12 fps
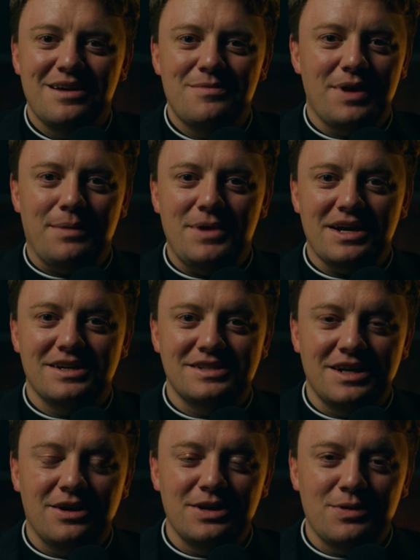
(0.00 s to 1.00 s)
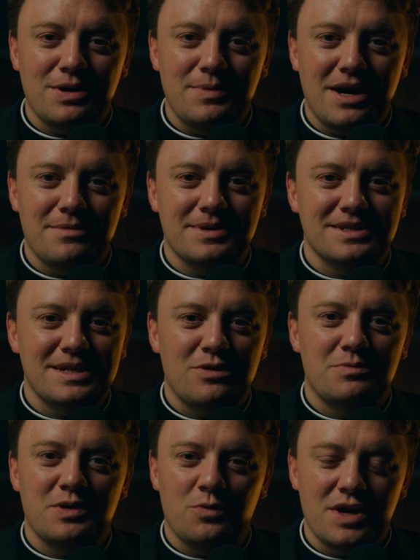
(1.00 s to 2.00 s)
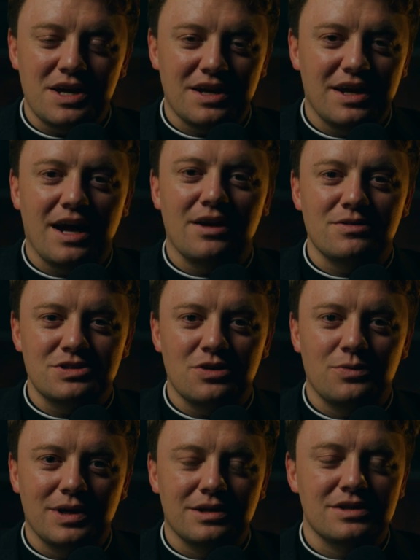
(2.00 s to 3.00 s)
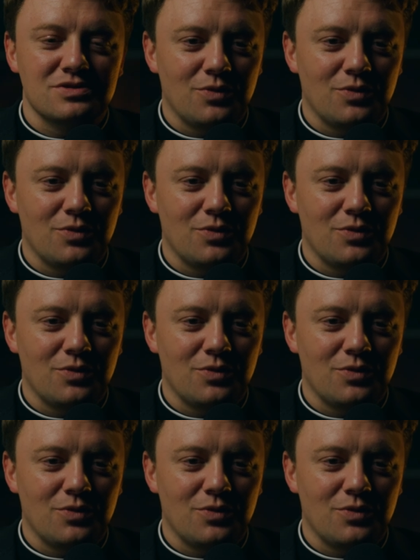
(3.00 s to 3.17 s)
But I'm not going to tell anyone about it because that would be weak, and I don't show weakness.